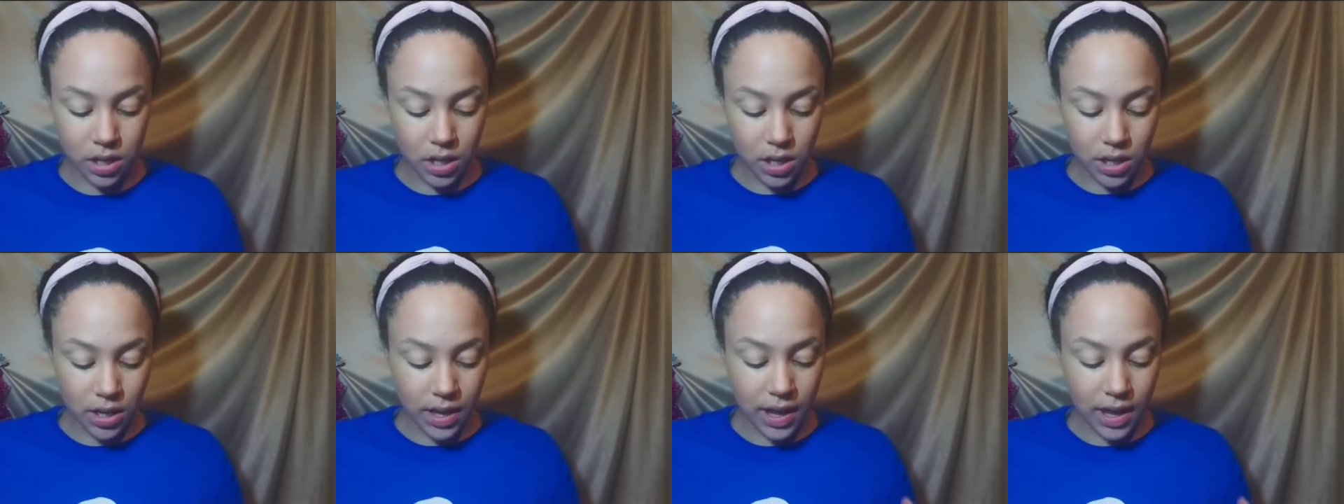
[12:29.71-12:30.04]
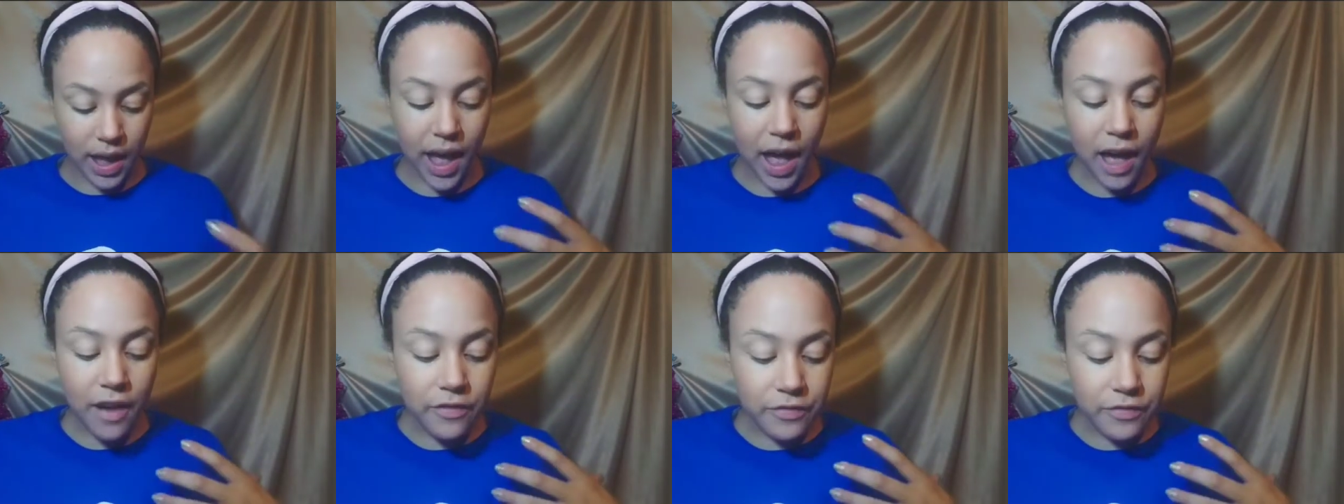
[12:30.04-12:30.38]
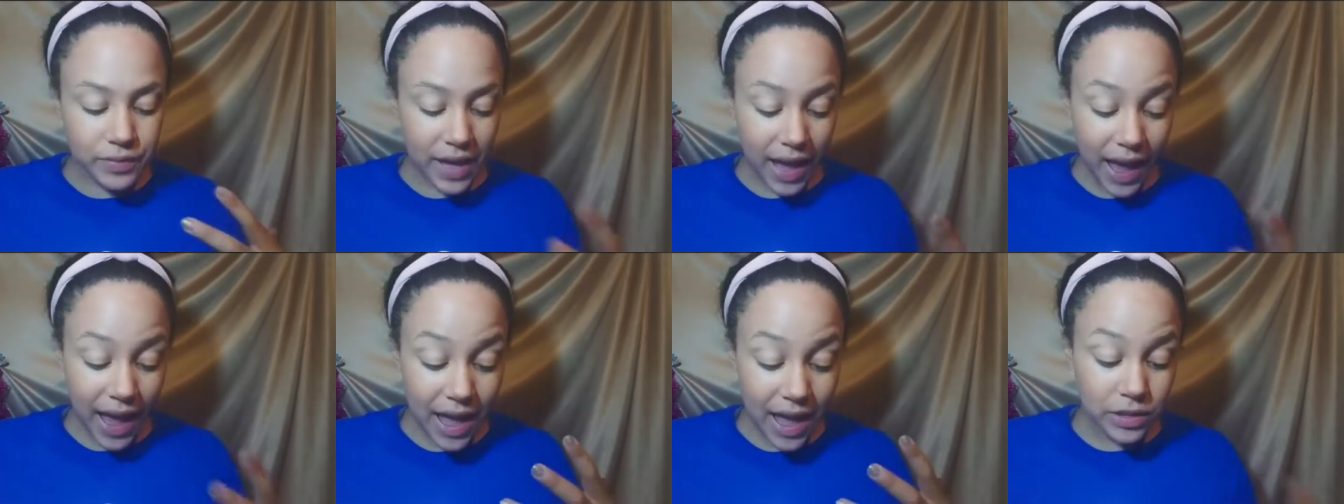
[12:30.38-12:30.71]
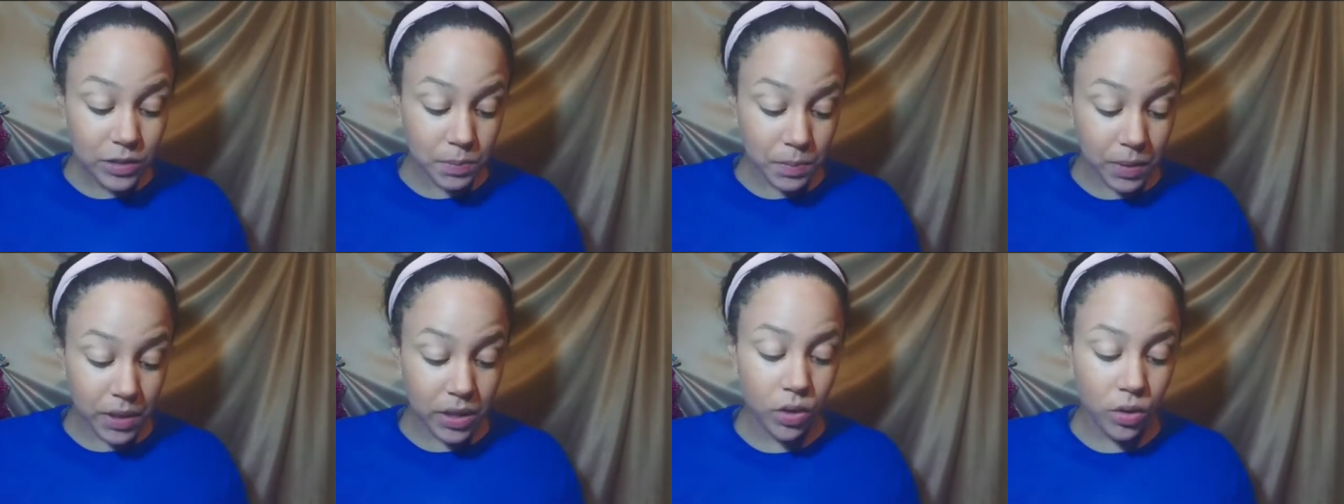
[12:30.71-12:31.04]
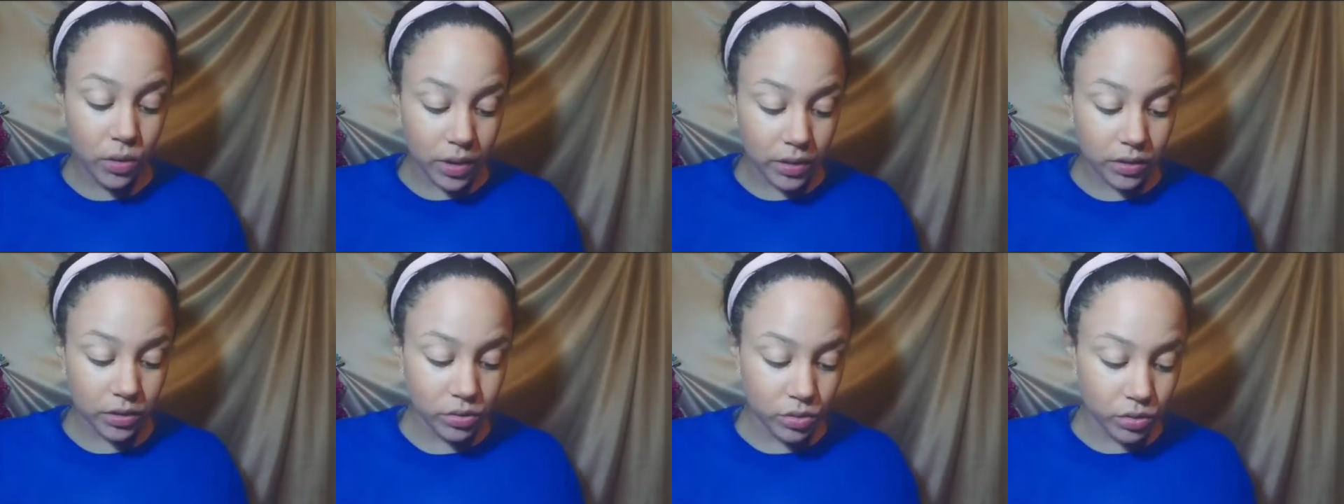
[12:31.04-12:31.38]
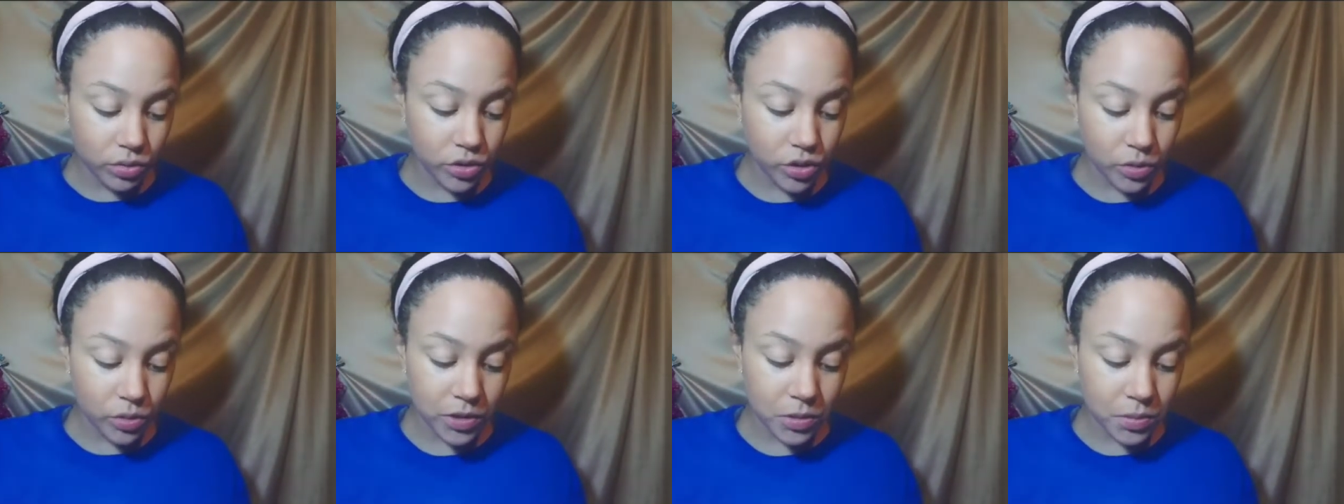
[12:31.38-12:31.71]
has been going through so
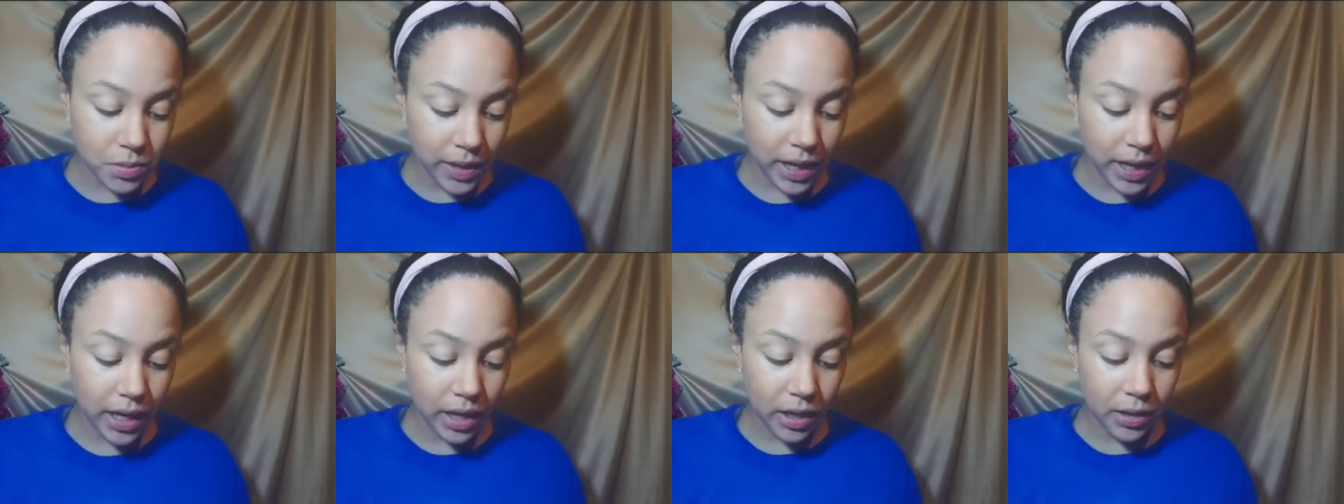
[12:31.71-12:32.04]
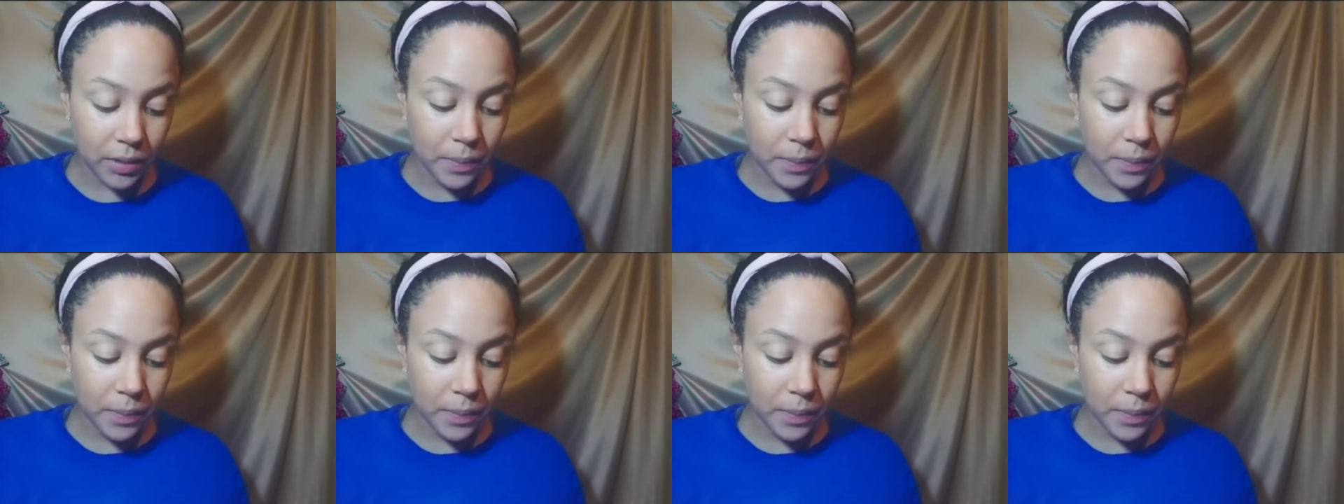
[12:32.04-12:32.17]
much pain